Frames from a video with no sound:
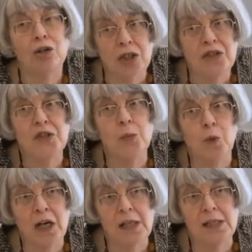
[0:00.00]
across
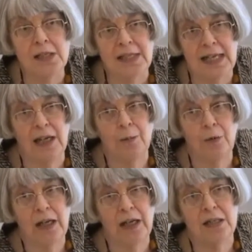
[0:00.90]
the world
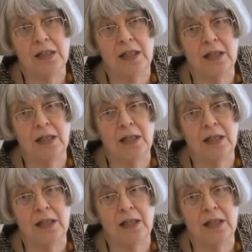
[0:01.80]
celebrate